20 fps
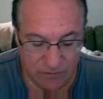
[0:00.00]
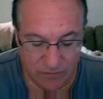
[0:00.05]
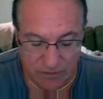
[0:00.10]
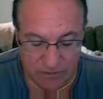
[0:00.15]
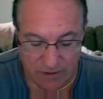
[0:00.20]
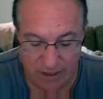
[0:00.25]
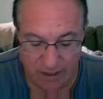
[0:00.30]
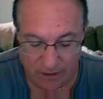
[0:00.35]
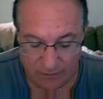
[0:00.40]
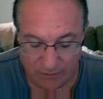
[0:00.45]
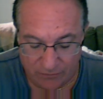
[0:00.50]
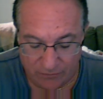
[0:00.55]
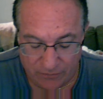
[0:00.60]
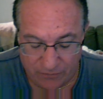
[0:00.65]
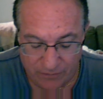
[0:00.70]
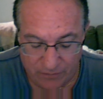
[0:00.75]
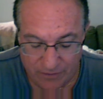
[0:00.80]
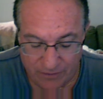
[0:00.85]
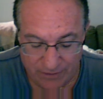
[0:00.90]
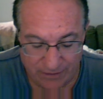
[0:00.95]

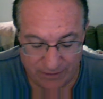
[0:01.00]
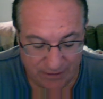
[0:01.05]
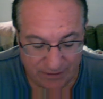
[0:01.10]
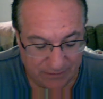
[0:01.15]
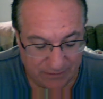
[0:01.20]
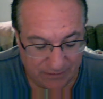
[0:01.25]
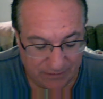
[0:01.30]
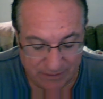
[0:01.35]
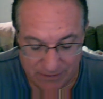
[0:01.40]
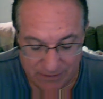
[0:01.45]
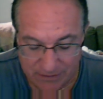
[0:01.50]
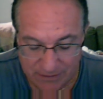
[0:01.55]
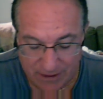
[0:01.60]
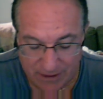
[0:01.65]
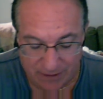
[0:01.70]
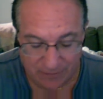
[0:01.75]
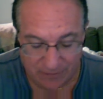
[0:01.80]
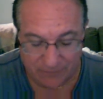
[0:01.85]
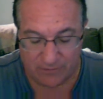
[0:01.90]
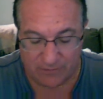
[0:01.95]
California, you know, here's
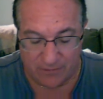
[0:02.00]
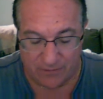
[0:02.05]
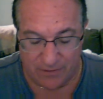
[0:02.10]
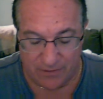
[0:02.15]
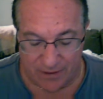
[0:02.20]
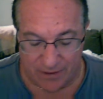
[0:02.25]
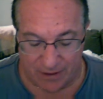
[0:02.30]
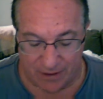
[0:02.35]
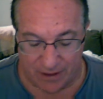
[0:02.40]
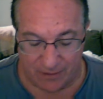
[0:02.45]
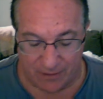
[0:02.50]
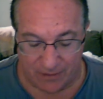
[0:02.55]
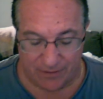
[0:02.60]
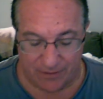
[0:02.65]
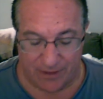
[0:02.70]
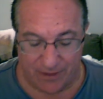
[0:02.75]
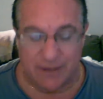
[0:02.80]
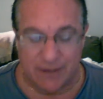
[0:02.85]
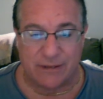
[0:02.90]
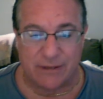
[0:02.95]
California. How are
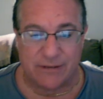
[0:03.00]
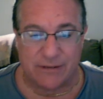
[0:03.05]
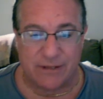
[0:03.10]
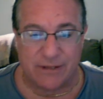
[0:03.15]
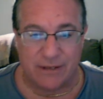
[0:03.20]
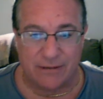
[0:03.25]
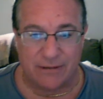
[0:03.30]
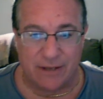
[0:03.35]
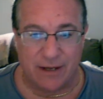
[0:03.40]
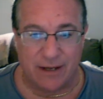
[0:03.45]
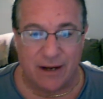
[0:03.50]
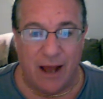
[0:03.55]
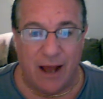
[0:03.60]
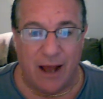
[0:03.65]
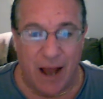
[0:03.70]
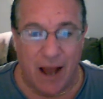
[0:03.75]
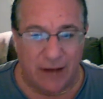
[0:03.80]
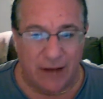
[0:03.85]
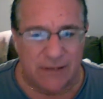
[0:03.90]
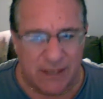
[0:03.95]
they going to hit Santana?
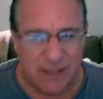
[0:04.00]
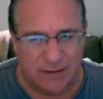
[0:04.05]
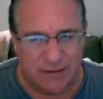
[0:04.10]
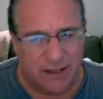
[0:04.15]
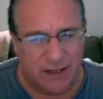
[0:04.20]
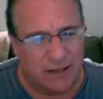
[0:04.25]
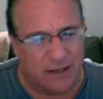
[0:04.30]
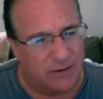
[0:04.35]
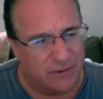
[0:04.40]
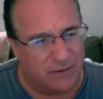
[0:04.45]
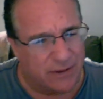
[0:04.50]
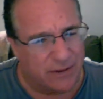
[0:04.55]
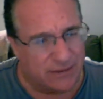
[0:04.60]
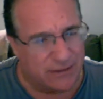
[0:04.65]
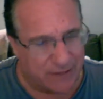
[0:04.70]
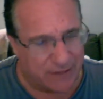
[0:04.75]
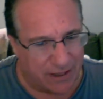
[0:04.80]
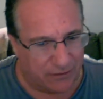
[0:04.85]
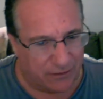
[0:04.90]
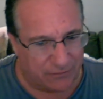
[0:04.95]
How does Santana do
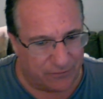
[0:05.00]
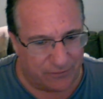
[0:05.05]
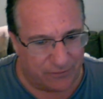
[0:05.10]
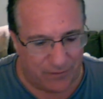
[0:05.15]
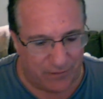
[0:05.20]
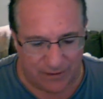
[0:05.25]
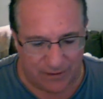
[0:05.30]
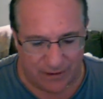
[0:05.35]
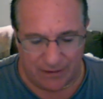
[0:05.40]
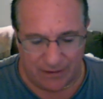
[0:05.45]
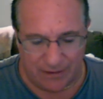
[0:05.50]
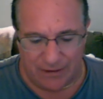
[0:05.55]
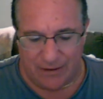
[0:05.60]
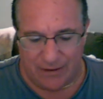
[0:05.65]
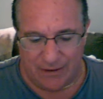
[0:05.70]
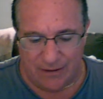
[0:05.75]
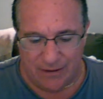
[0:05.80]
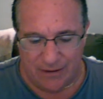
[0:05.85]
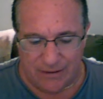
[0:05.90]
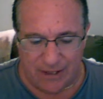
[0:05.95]
against California?
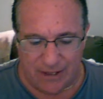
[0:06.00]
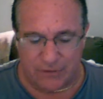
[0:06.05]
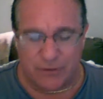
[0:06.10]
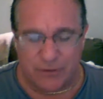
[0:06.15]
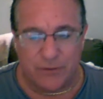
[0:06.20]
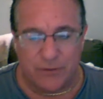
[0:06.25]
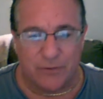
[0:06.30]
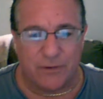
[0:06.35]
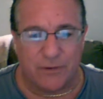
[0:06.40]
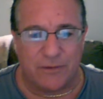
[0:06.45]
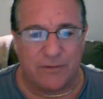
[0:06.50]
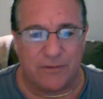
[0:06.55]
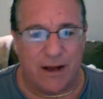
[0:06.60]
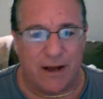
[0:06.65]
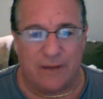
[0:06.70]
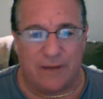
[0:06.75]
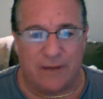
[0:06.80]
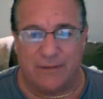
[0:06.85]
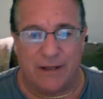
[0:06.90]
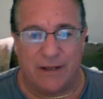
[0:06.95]
He's got a
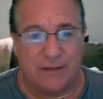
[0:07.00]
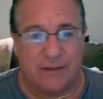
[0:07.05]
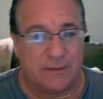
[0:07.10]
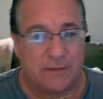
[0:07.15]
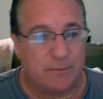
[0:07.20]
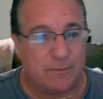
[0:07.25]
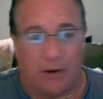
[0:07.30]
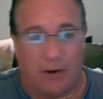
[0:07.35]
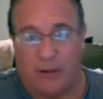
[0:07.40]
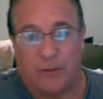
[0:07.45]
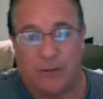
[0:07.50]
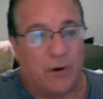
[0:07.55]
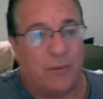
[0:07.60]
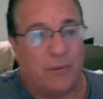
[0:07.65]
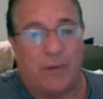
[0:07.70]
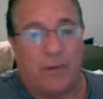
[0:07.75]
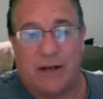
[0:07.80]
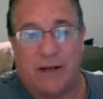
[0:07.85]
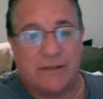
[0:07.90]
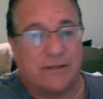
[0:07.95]
2.35 against Baltimore,
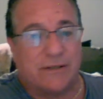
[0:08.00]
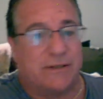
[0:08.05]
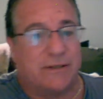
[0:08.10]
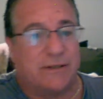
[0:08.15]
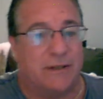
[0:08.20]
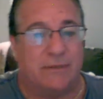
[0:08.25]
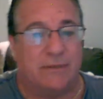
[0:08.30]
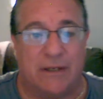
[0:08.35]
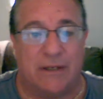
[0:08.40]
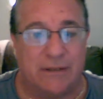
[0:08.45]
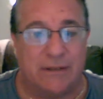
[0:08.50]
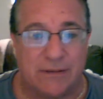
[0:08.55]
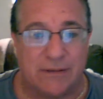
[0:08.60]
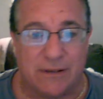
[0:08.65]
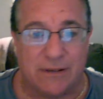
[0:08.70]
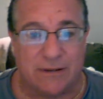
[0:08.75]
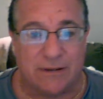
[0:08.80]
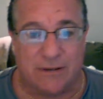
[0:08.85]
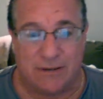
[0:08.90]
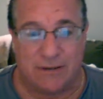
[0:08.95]
Boston, and
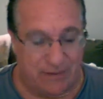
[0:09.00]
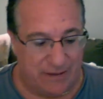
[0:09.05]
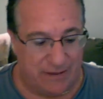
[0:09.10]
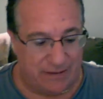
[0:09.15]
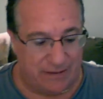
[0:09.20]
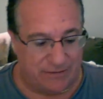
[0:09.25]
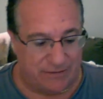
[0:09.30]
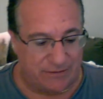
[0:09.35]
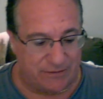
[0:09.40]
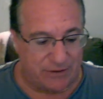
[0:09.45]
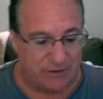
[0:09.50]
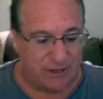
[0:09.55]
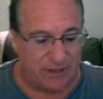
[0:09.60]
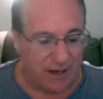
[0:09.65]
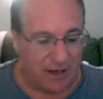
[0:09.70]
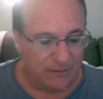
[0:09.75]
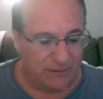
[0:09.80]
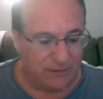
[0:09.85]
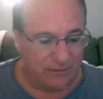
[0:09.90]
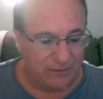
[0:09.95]
Minnesota, and
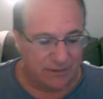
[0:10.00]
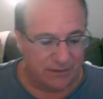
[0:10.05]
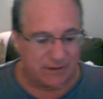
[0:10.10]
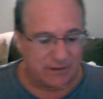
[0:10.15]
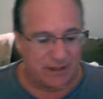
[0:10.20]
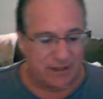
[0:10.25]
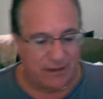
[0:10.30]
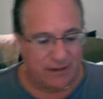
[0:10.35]
Chicago, let's say.